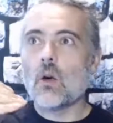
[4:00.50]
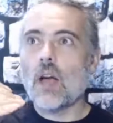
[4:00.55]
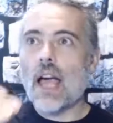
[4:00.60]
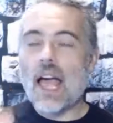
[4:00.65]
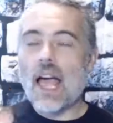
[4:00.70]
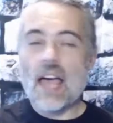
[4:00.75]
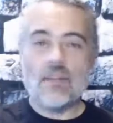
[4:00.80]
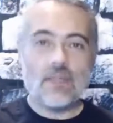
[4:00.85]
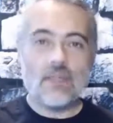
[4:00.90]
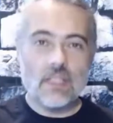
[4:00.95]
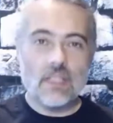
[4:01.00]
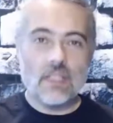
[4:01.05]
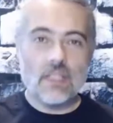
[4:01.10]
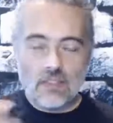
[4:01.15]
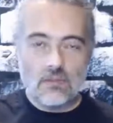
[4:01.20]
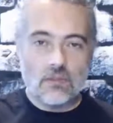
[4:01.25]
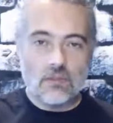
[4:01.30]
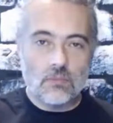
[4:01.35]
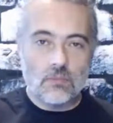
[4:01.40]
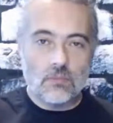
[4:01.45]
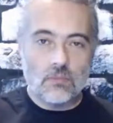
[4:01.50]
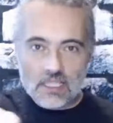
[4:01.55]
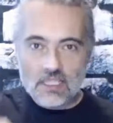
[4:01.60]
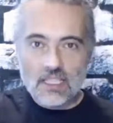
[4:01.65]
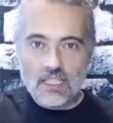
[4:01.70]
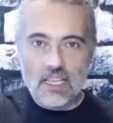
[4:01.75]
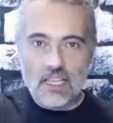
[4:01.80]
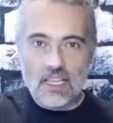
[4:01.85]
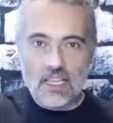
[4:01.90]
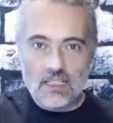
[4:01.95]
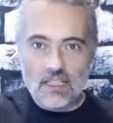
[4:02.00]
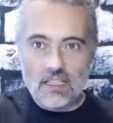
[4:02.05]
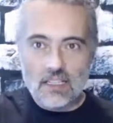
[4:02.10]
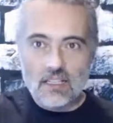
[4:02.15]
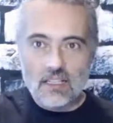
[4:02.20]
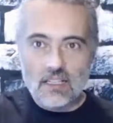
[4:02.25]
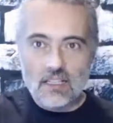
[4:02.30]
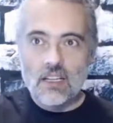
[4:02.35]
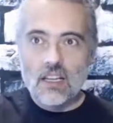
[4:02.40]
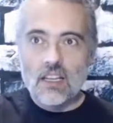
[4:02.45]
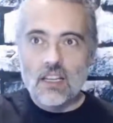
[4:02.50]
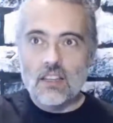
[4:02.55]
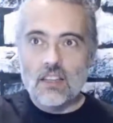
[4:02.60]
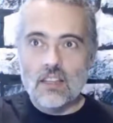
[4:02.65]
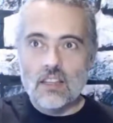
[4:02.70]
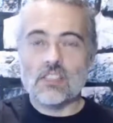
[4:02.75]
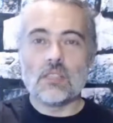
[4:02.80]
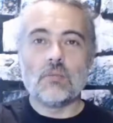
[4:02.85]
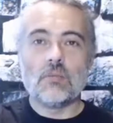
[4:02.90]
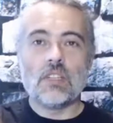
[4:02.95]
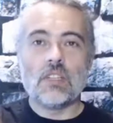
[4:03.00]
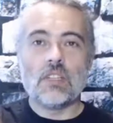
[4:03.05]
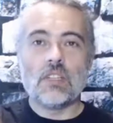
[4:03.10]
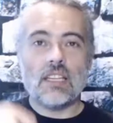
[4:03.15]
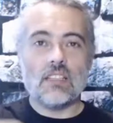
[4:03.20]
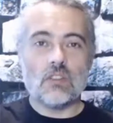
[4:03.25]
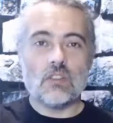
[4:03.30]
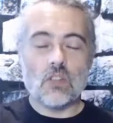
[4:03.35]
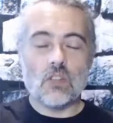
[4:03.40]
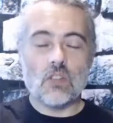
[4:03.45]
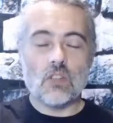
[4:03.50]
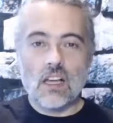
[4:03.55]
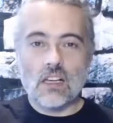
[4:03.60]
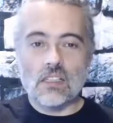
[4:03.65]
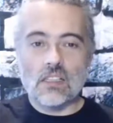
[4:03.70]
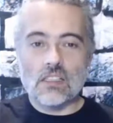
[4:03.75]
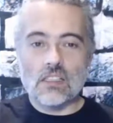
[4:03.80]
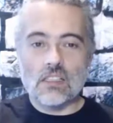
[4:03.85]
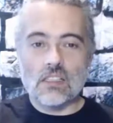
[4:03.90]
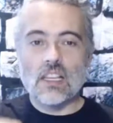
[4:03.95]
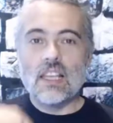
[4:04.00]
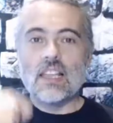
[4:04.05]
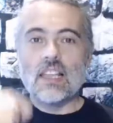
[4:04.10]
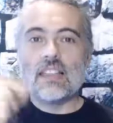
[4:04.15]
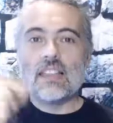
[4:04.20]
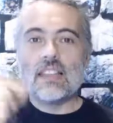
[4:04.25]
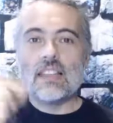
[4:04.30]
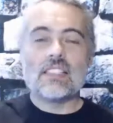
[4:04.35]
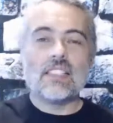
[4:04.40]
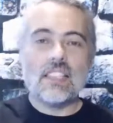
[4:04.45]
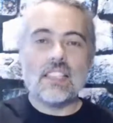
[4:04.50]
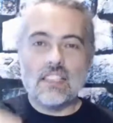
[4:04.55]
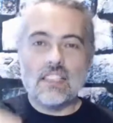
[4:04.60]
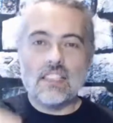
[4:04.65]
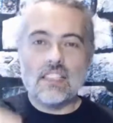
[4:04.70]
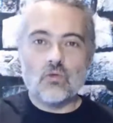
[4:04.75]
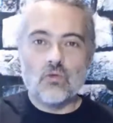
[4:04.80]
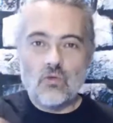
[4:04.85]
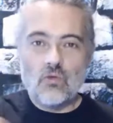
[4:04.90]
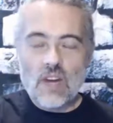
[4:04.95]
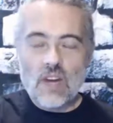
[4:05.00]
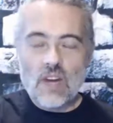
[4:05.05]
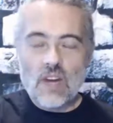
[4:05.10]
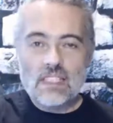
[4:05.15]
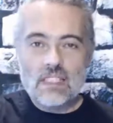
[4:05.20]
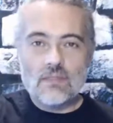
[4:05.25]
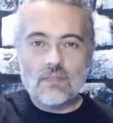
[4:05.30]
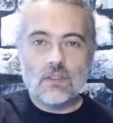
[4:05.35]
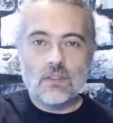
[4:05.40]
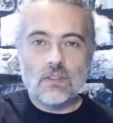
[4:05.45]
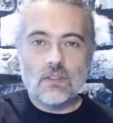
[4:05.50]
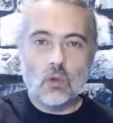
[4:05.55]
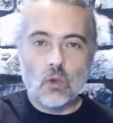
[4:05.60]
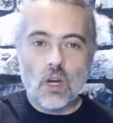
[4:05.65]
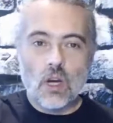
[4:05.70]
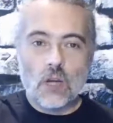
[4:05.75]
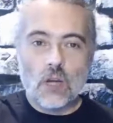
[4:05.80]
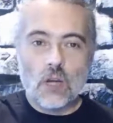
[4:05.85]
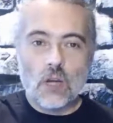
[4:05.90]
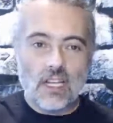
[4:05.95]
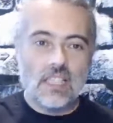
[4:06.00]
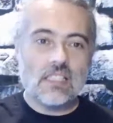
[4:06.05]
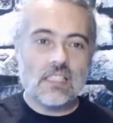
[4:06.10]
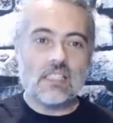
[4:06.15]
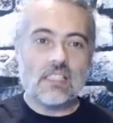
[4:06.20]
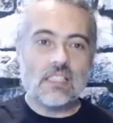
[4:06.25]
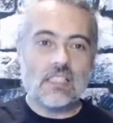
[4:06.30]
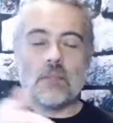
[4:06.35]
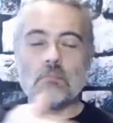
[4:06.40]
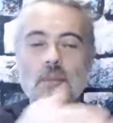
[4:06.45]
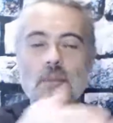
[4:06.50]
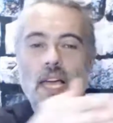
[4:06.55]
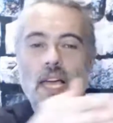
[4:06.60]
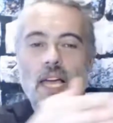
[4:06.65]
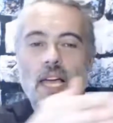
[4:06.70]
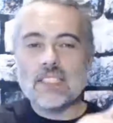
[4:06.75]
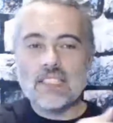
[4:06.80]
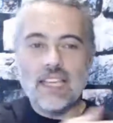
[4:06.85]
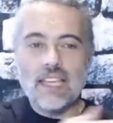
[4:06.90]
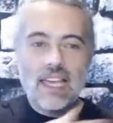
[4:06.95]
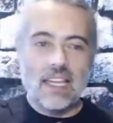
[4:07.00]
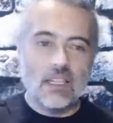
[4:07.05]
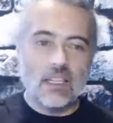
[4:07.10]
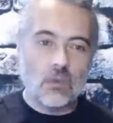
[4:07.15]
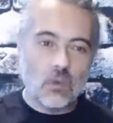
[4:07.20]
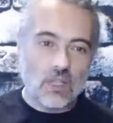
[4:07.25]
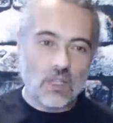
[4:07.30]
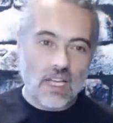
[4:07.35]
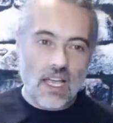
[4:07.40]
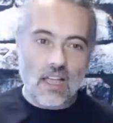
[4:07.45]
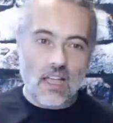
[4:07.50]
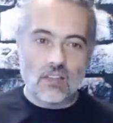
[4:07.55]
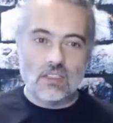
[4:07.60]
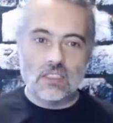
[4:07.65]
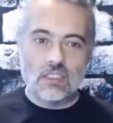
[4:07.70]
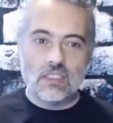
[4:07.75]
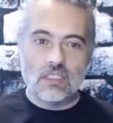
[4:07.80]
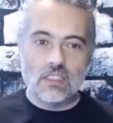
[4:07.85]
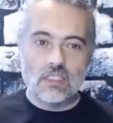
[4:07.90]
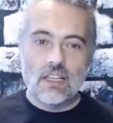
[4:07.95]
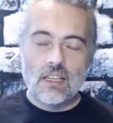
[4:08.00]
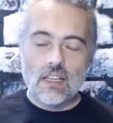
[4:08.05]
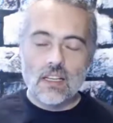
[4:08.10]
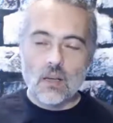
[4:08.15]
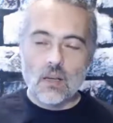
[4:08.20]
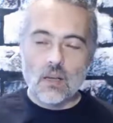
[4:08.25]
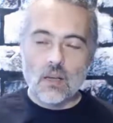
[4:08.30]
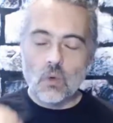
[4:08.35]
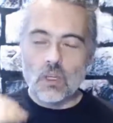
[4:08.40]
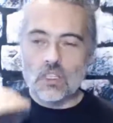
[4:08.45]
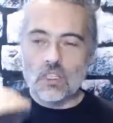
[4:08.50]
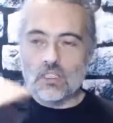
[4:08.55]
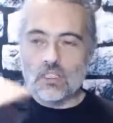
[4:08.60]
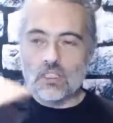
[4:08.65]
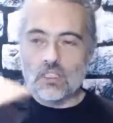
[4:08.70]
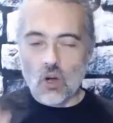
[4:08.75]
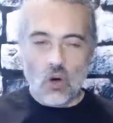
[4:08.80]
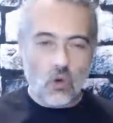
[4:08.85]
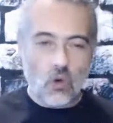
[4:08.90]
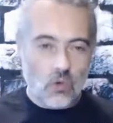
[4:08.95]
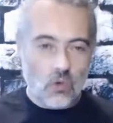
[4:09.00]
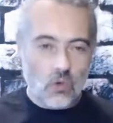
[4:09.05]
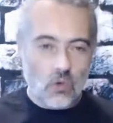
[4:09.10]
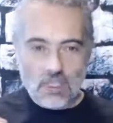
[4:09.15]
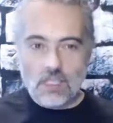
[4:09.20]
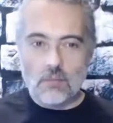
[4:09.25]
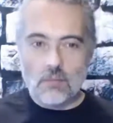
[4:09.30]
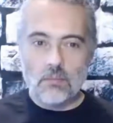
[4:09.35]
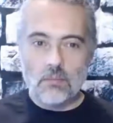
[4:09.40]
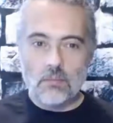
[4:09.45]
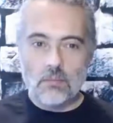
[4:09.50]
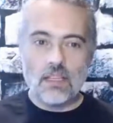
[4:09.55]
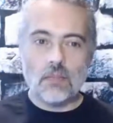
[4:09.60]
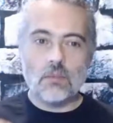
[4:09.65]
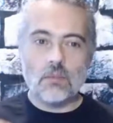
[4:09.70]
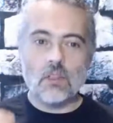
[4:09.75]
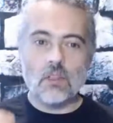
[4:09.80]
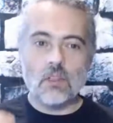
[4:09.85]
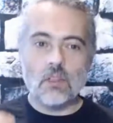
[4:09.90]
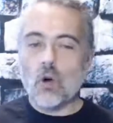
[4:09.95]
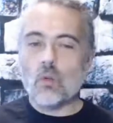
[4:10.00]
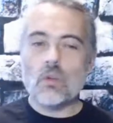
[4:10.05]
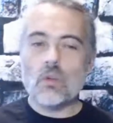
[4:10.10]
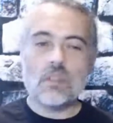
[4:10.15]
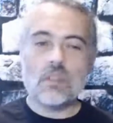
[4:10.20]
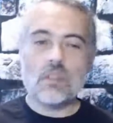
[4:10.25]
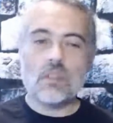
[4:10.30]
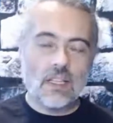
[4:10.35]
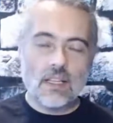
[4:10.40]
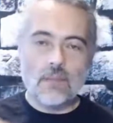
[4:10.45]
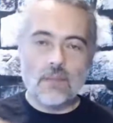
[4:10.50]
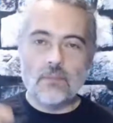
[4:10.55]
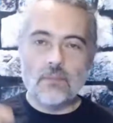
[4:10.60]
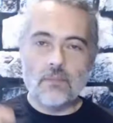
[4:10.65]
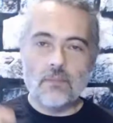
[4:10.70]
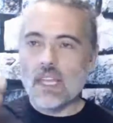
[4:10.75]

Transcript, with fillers: having the information in there that's communicating to us, that's getting it ready to go out but isn't impacting anyone else. And we want it to always be compilable, always be